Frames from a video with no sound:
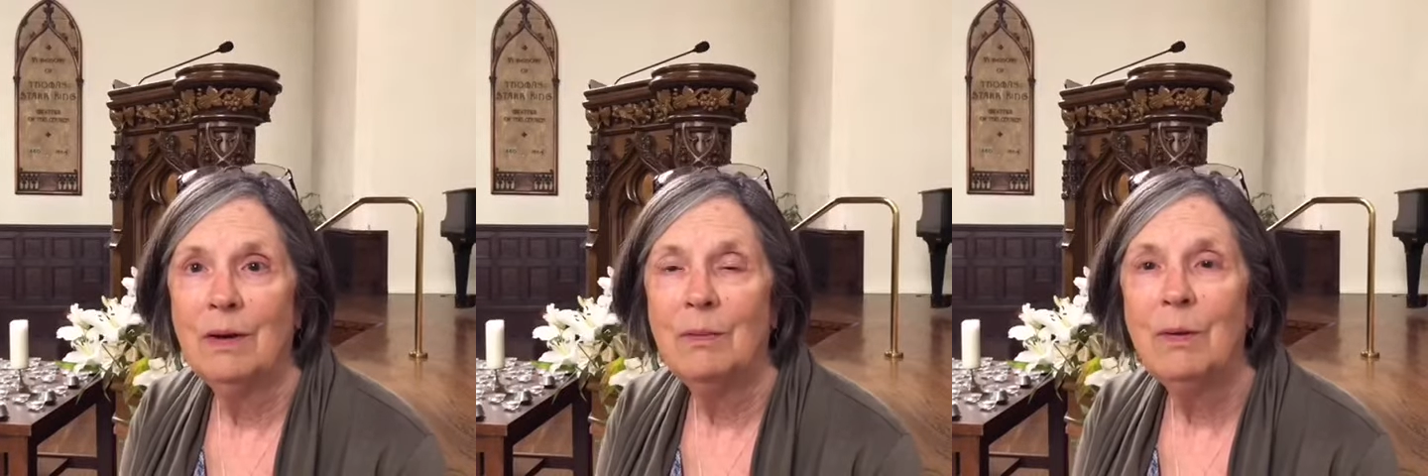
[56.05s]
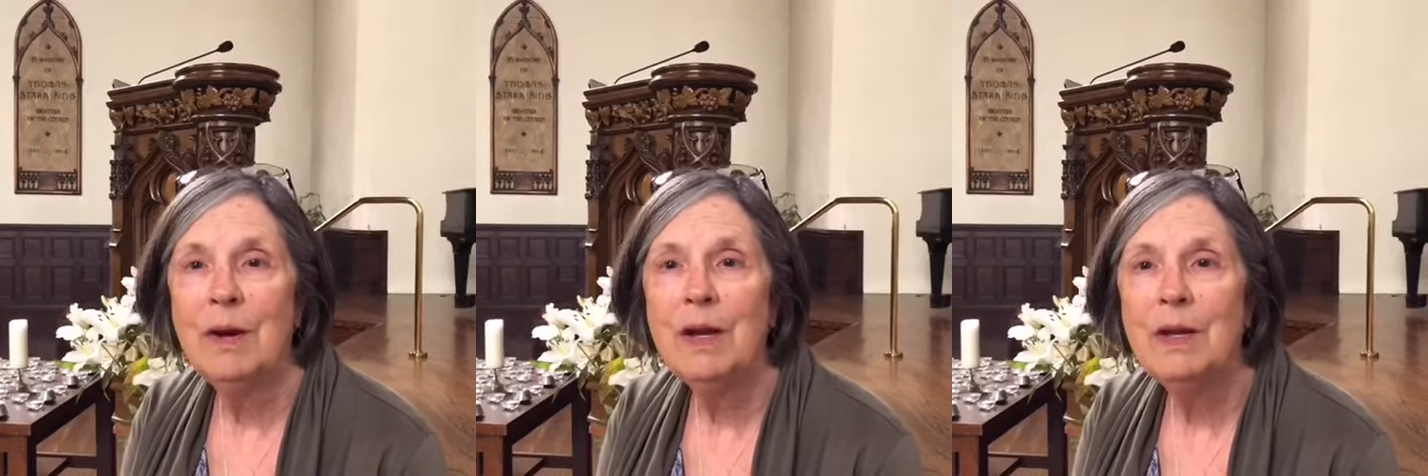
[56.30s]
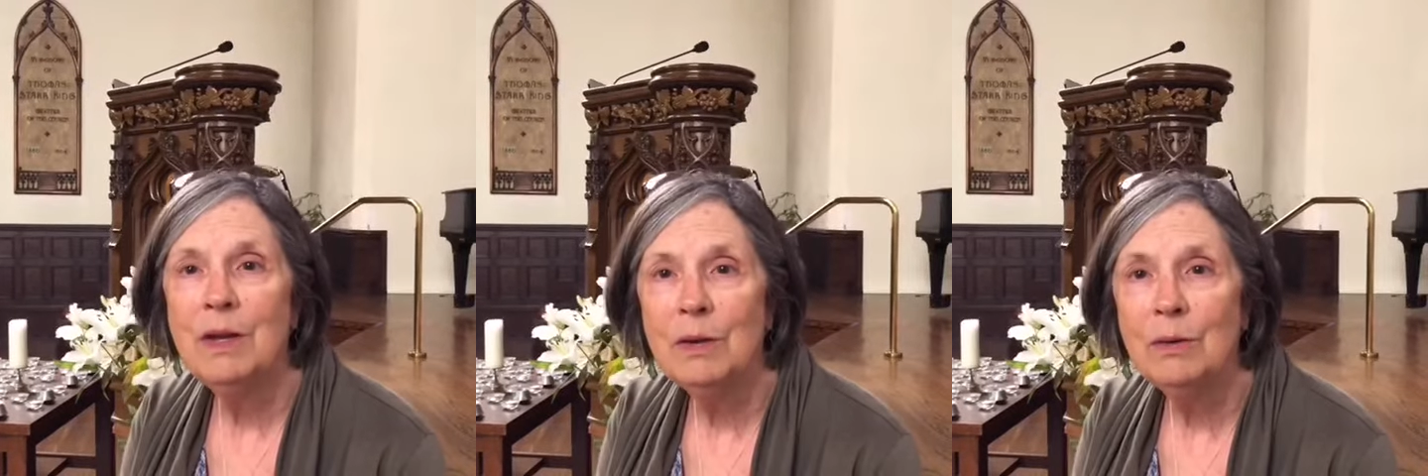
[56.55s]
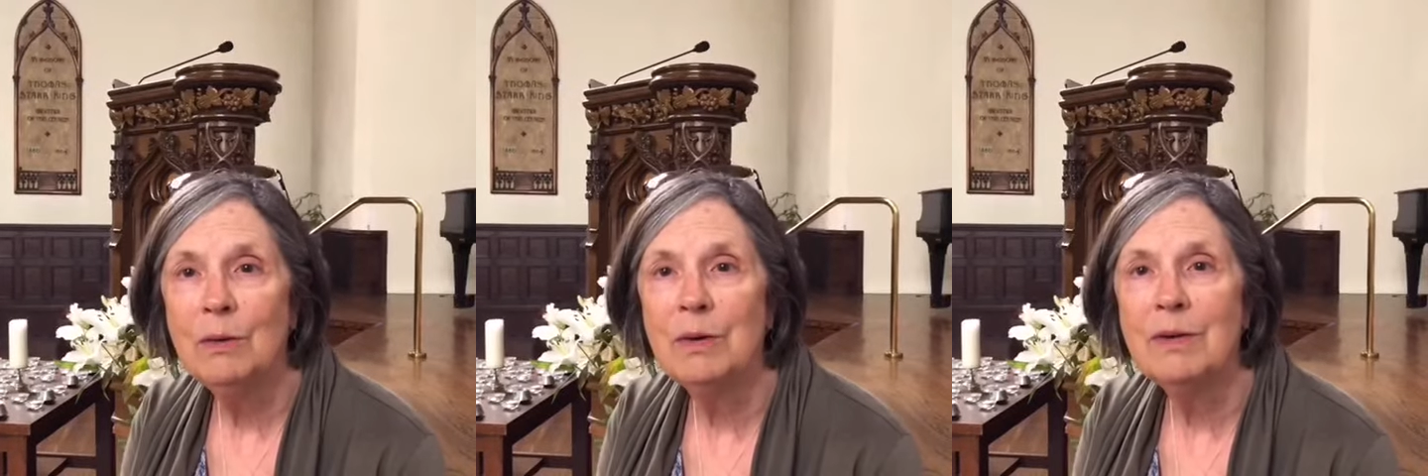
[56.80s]
What do
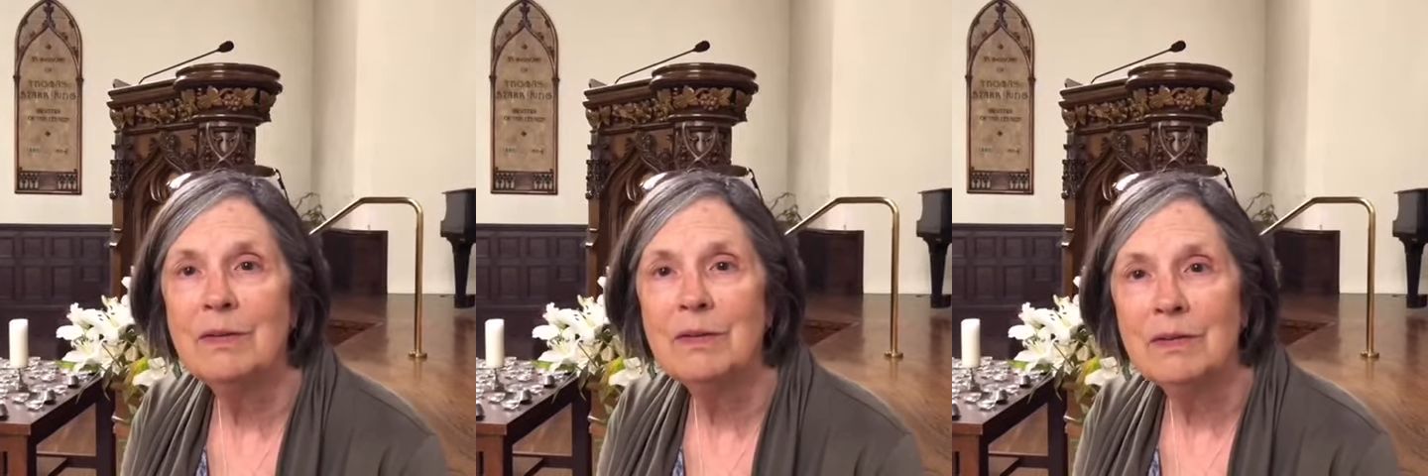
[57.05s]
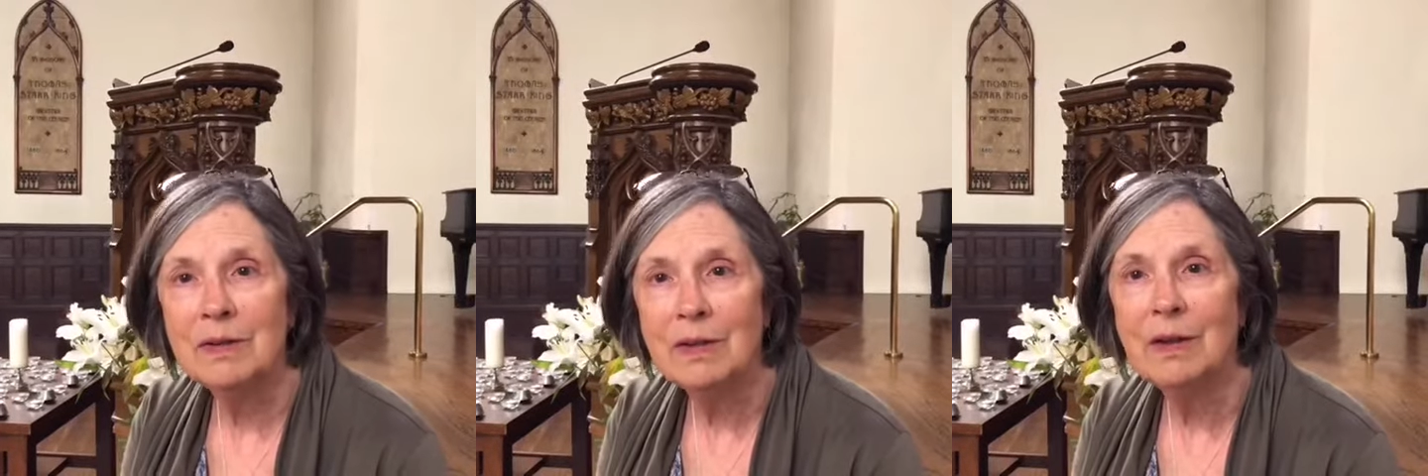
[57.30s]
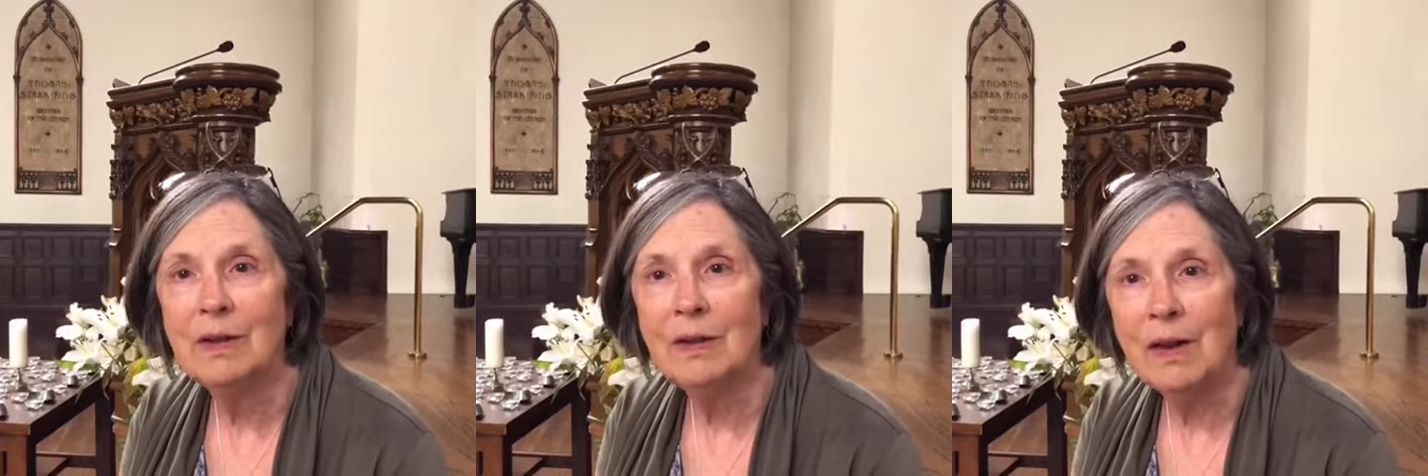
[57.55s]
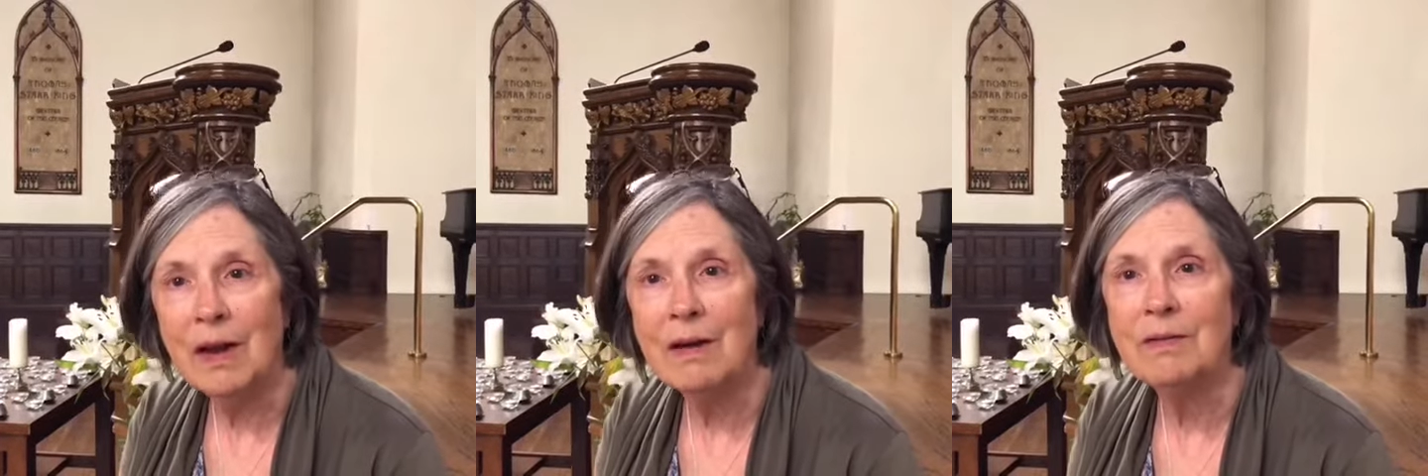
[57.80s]
you still
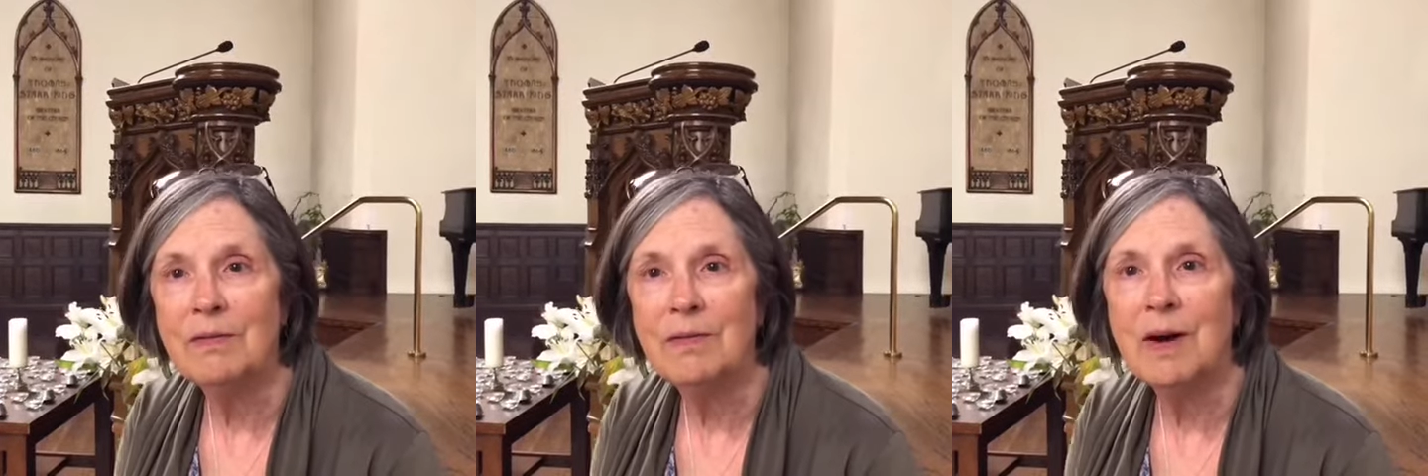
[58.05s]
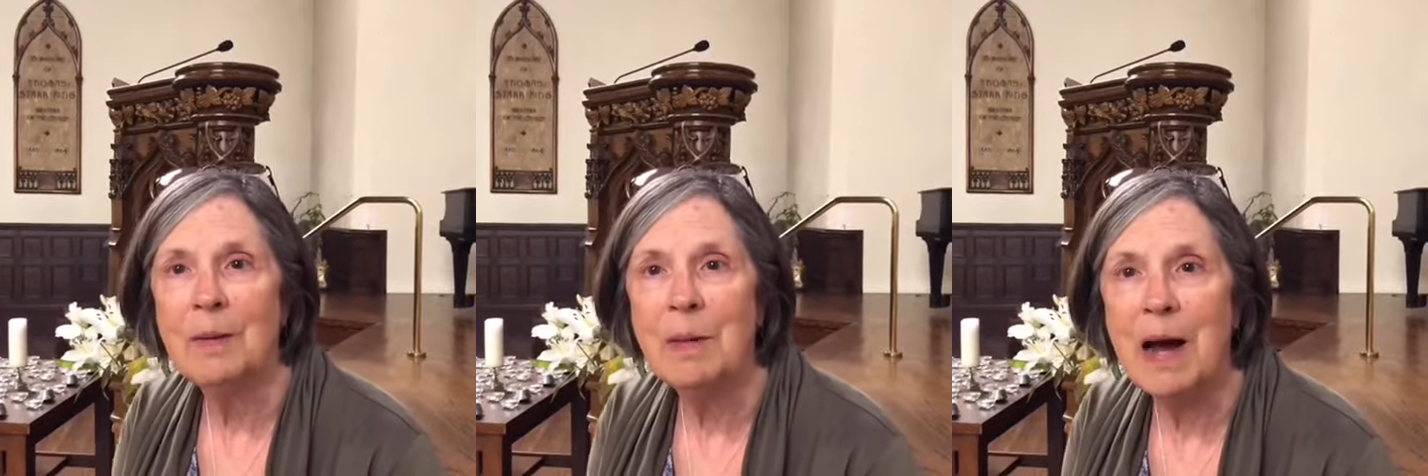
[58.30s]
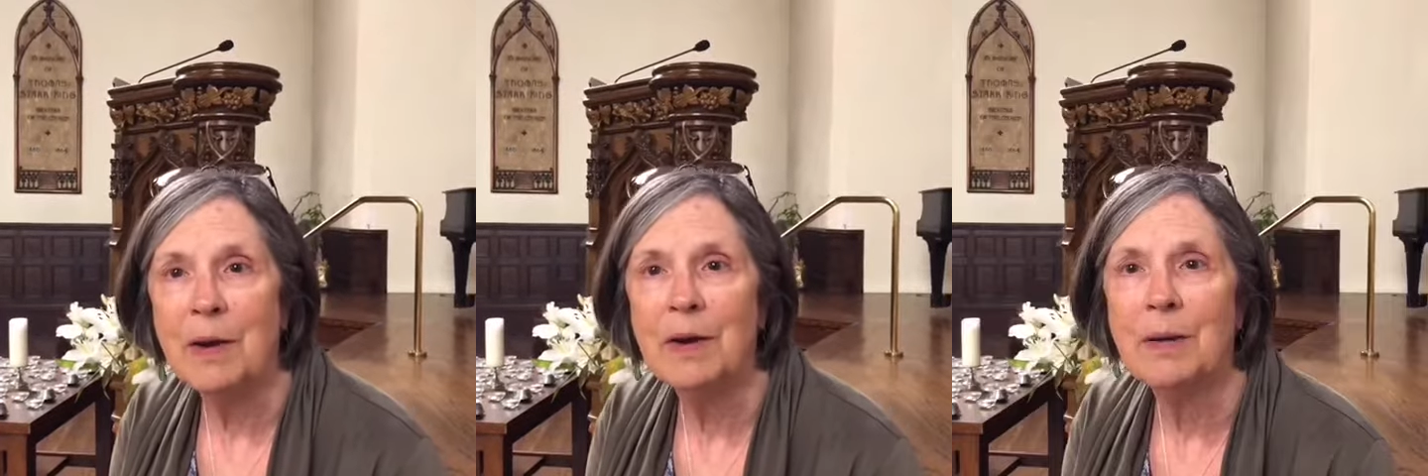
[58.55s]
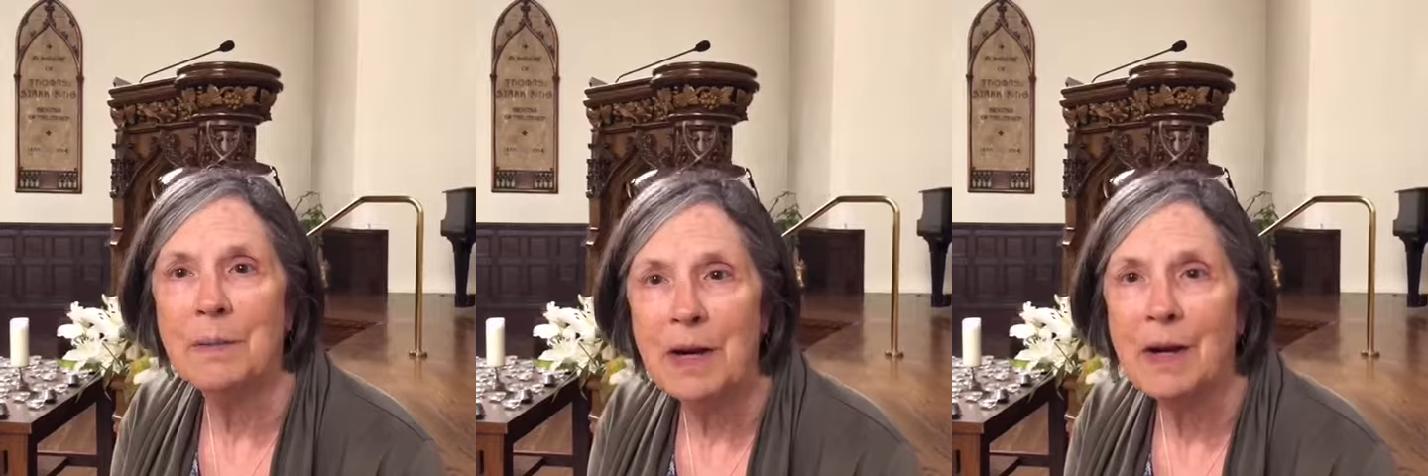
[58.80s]
love about
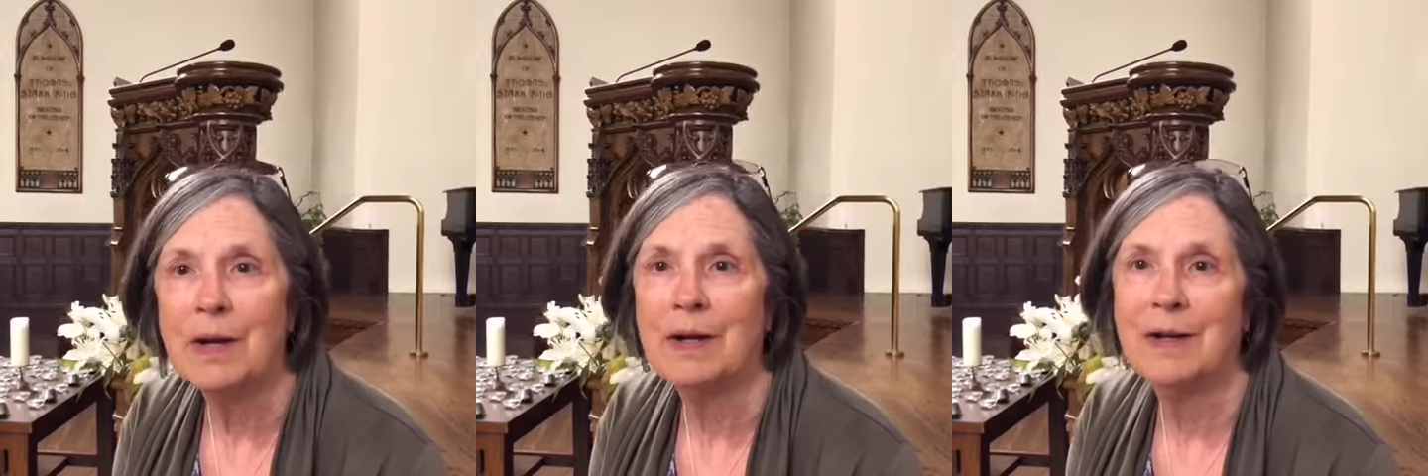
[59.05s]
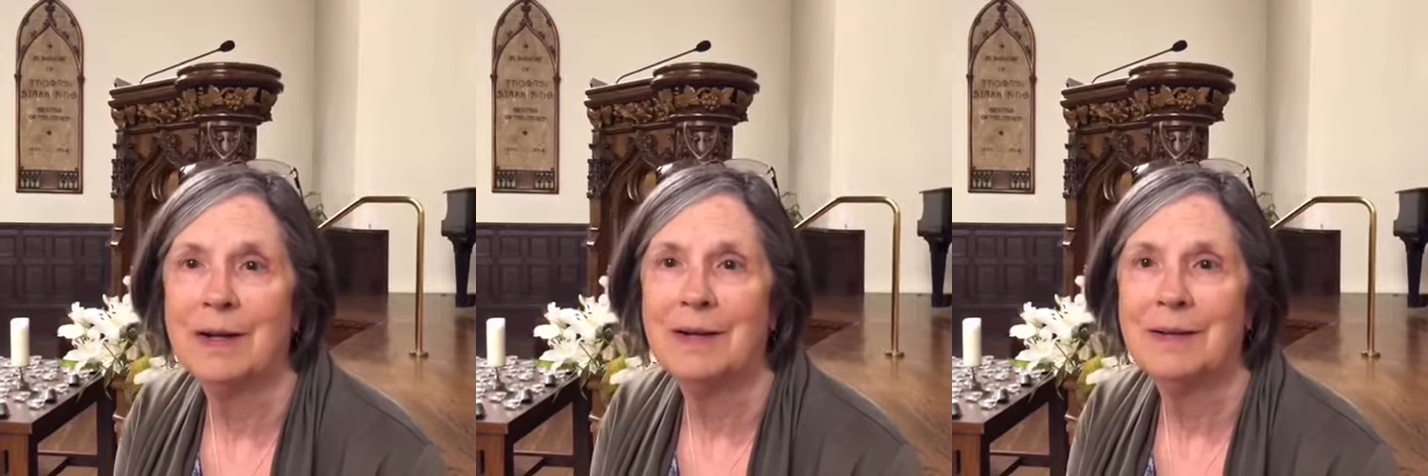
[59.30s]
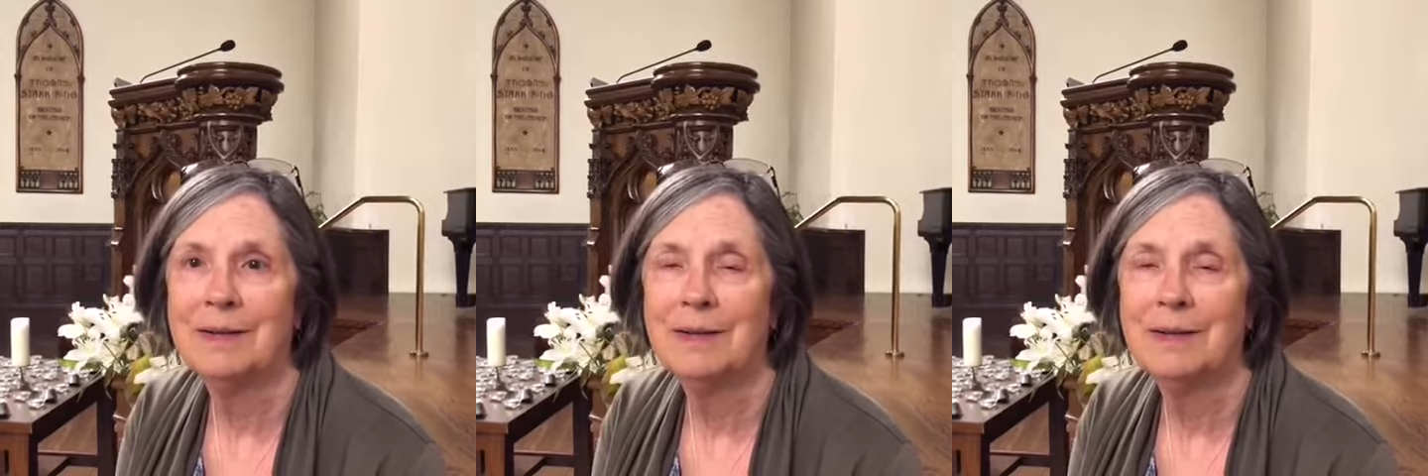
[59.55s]
America?